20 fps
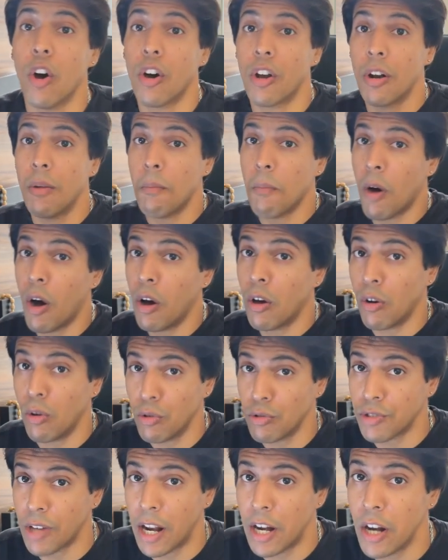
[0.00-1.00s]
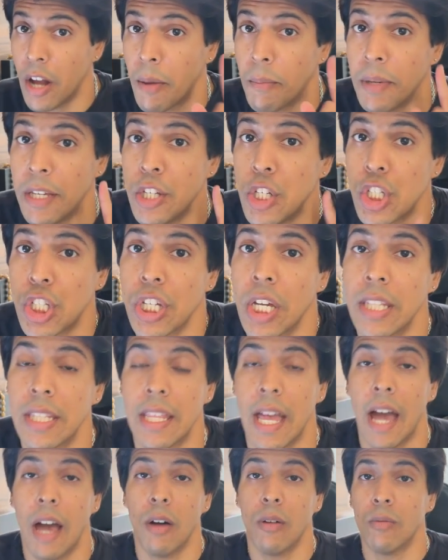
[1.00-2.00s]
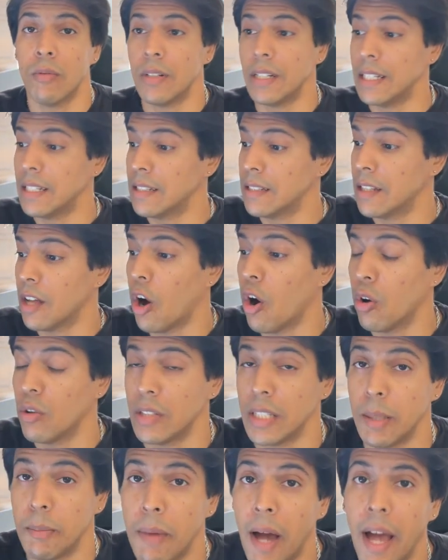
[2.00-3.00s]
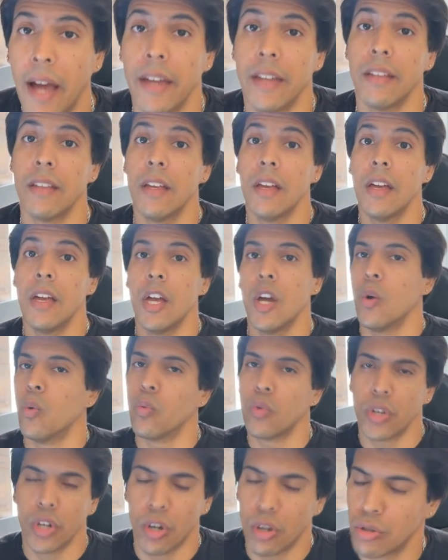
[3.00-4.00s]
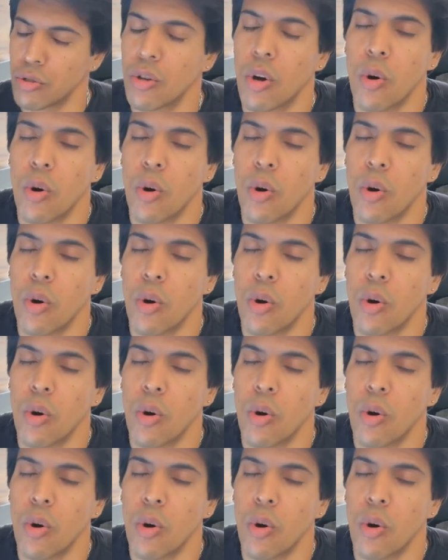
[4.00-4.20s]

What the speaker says: models are not being shut down in only mine. We all know